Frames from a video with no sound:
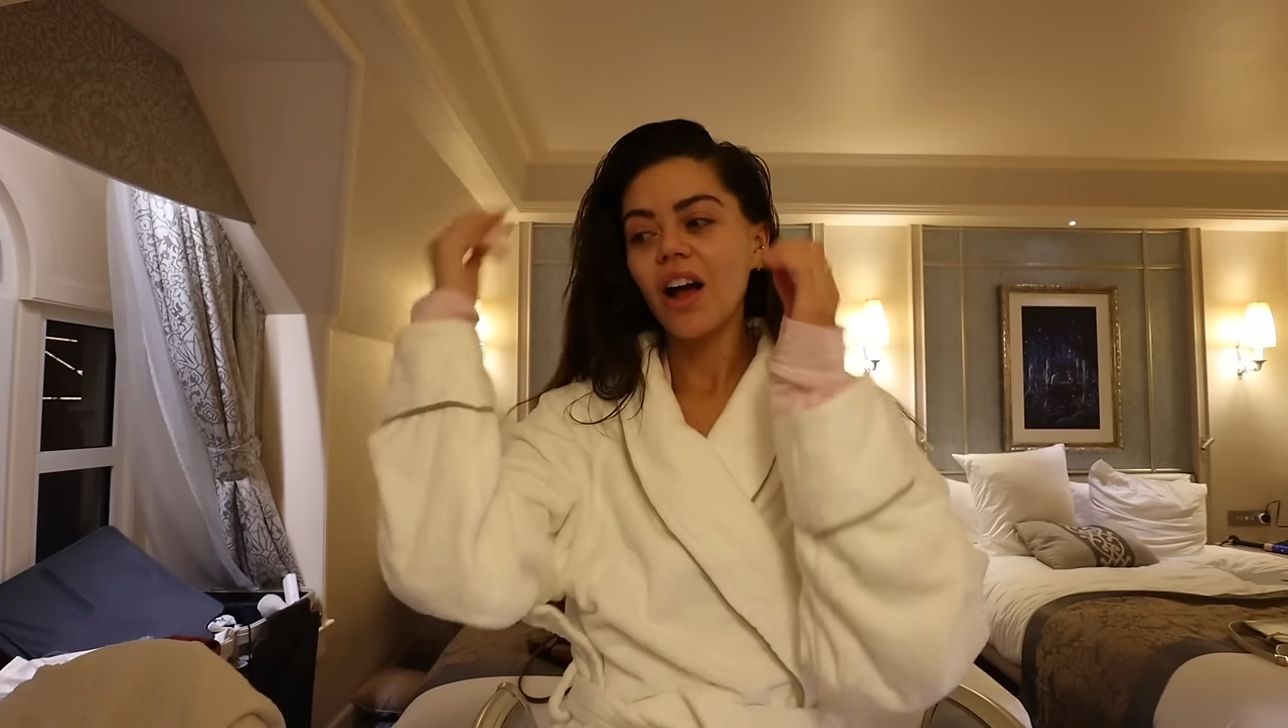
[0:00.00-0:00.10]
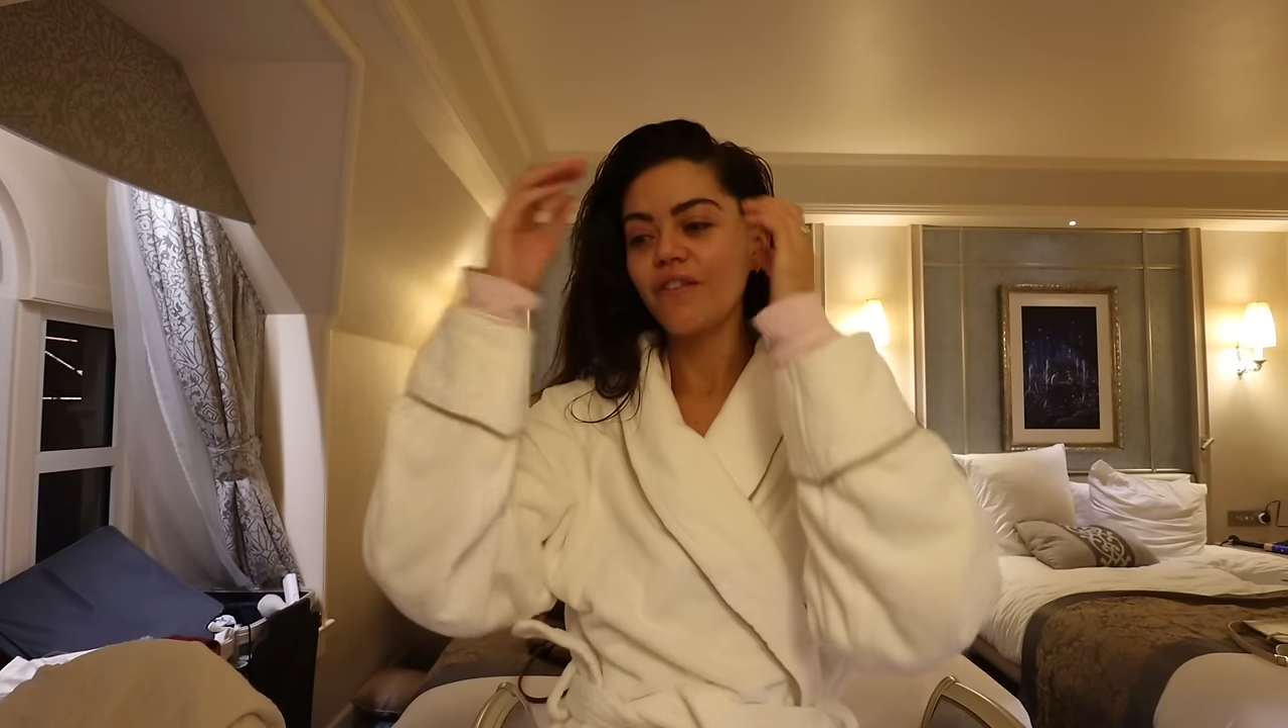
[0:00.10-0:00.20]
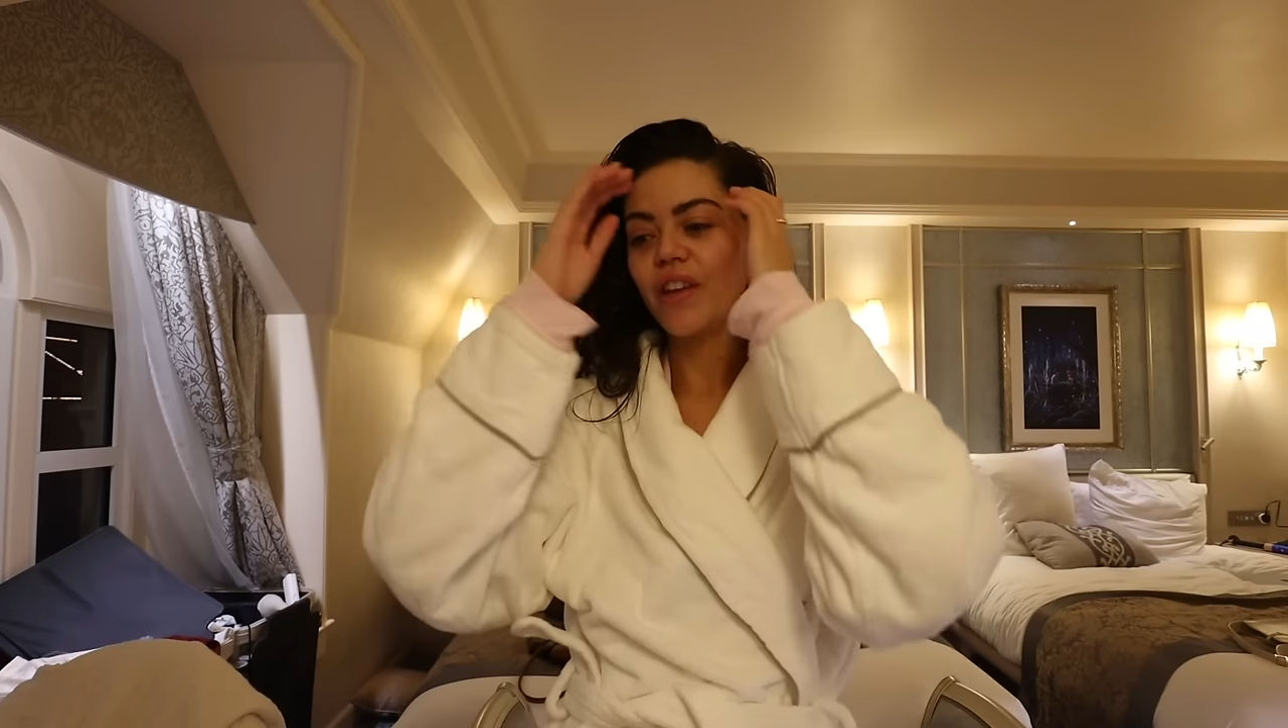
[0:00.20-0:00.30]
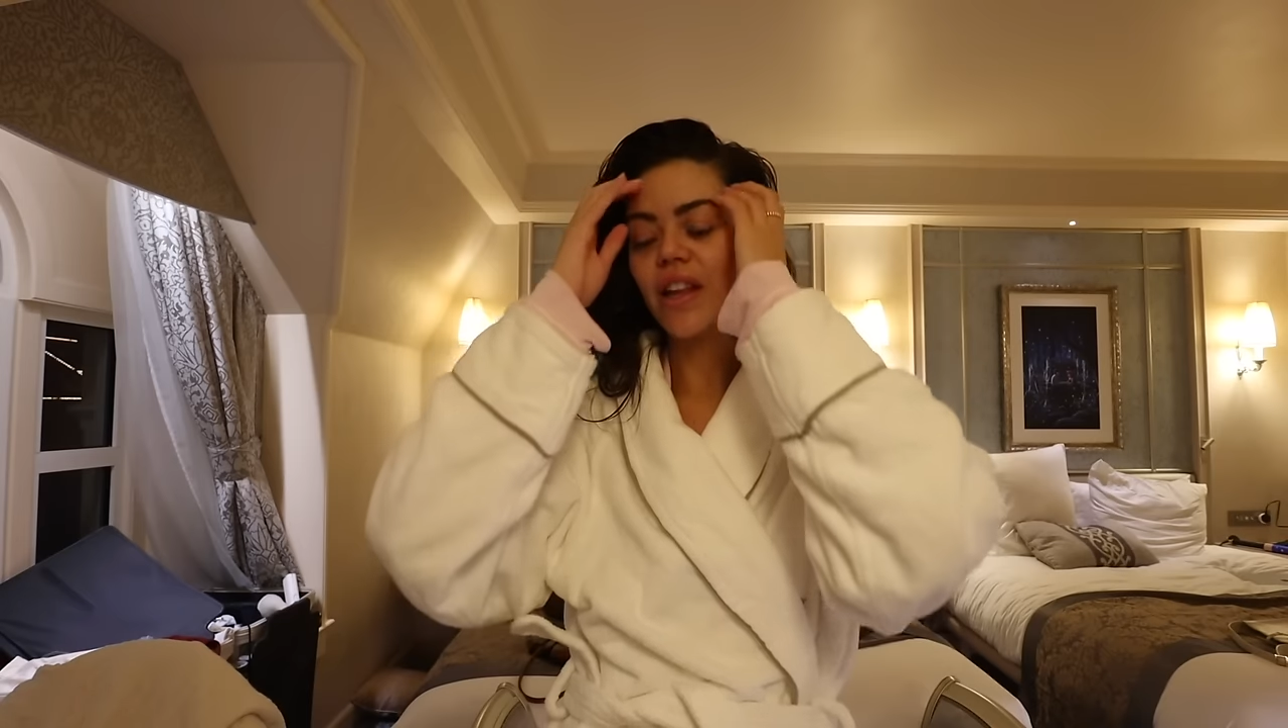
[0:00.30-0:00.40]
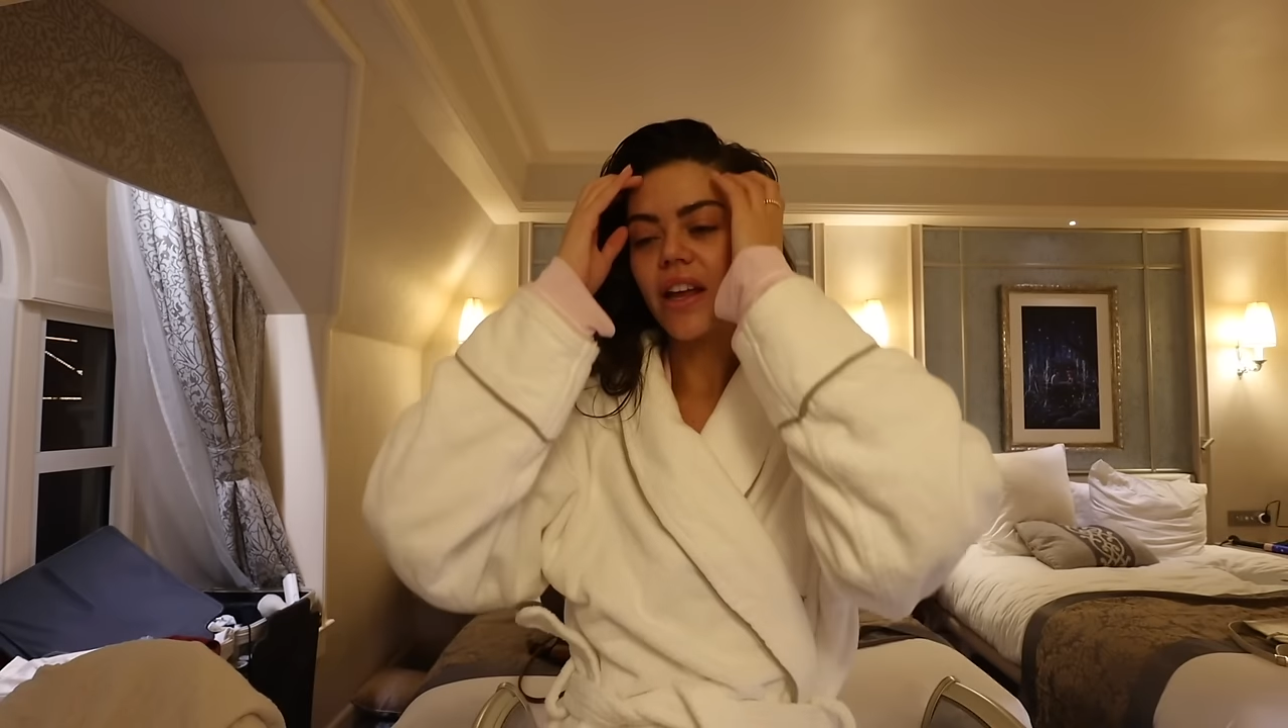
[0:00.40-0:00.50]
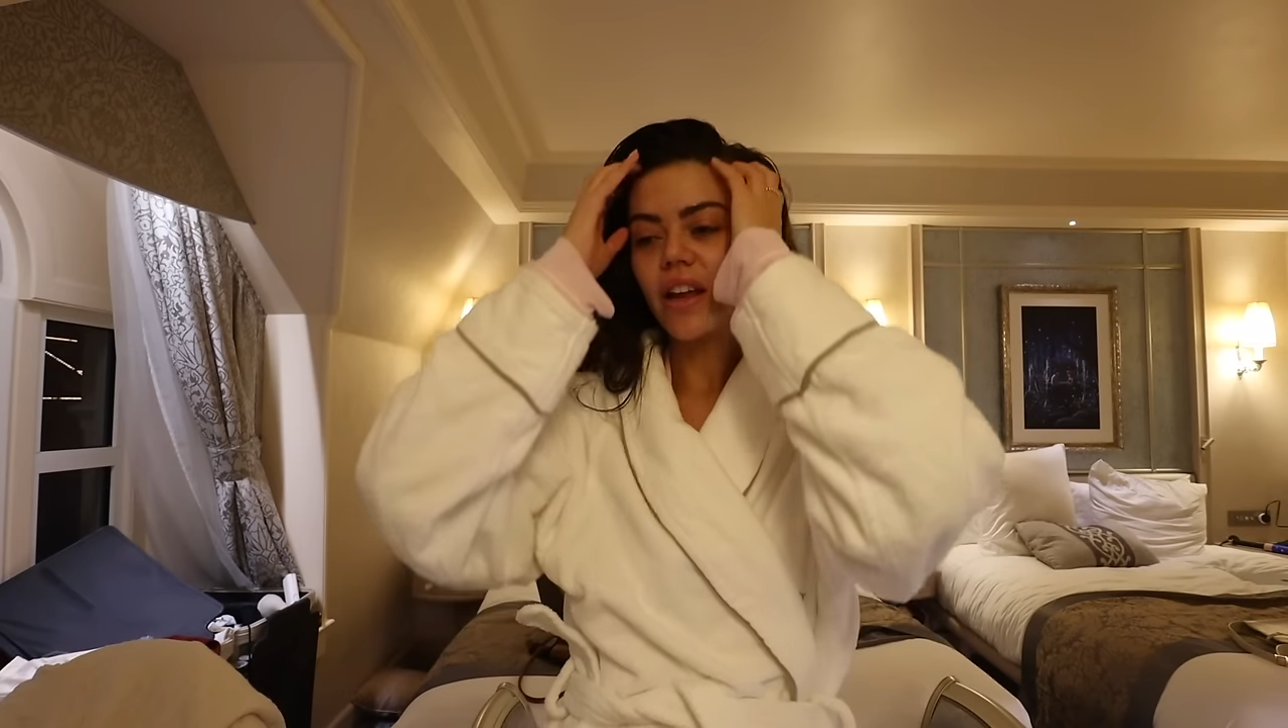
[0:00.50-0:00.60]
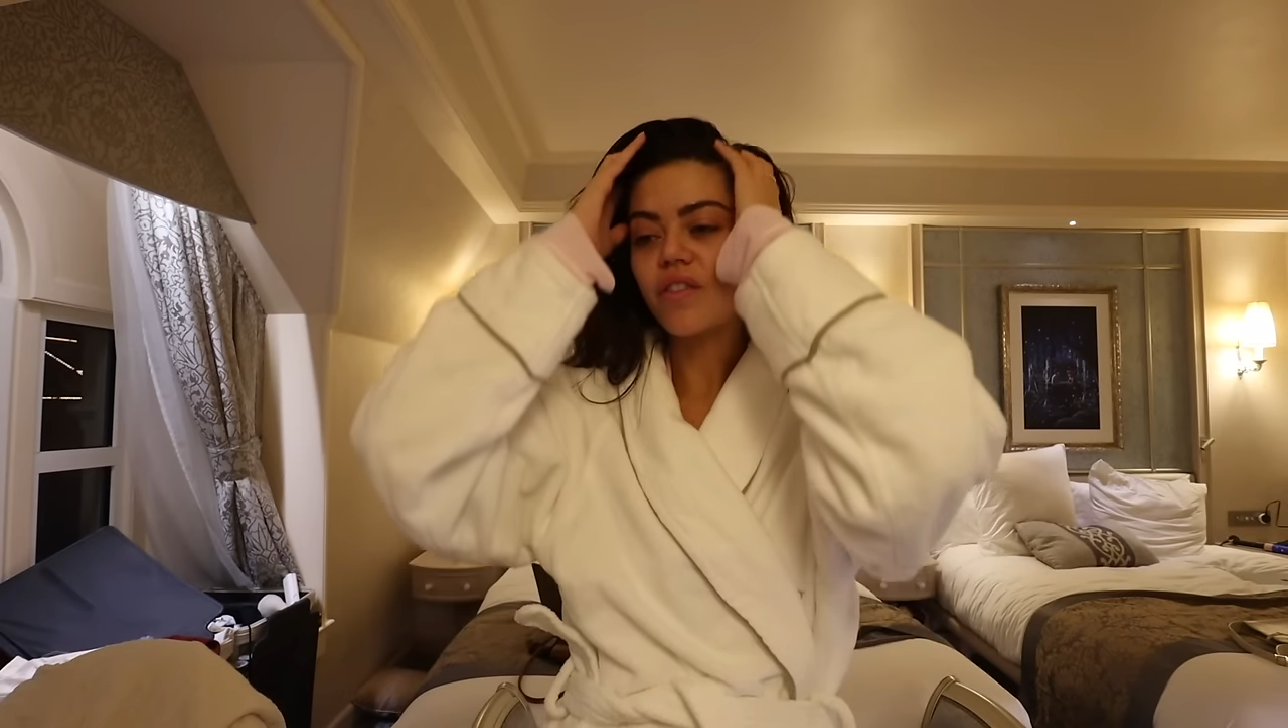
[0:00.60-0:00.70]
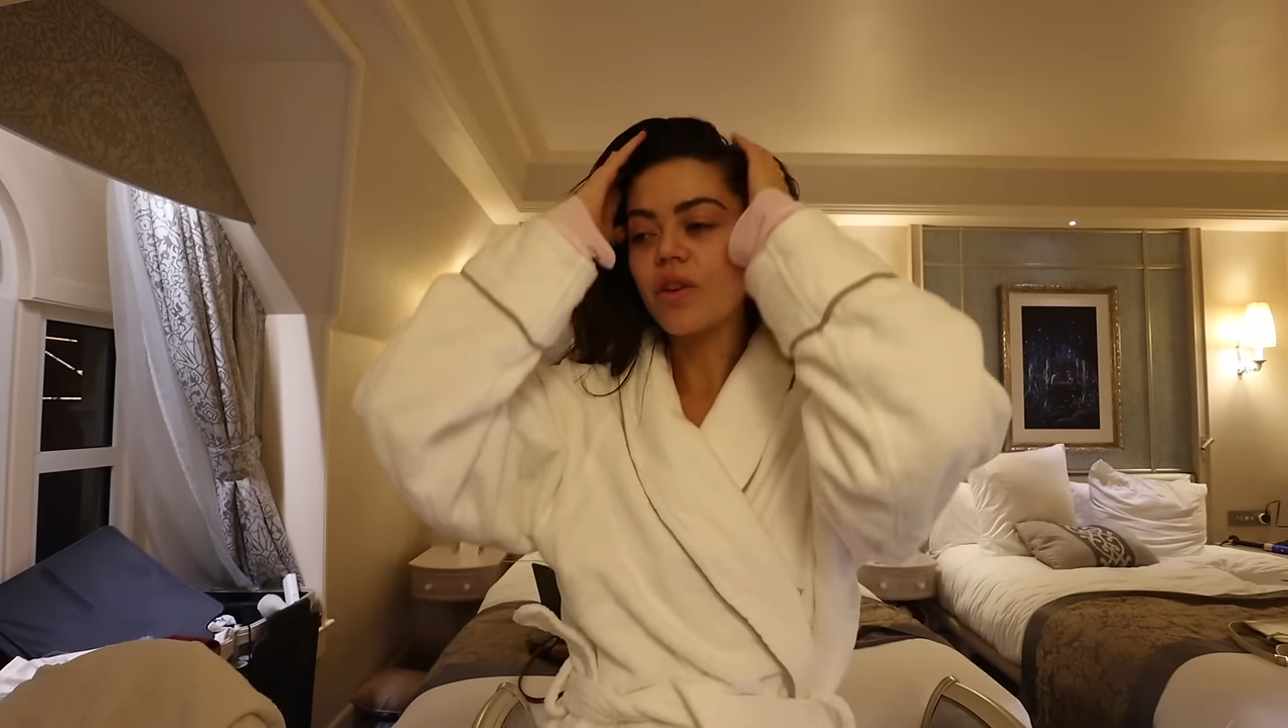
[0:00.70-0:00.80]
I feel like I've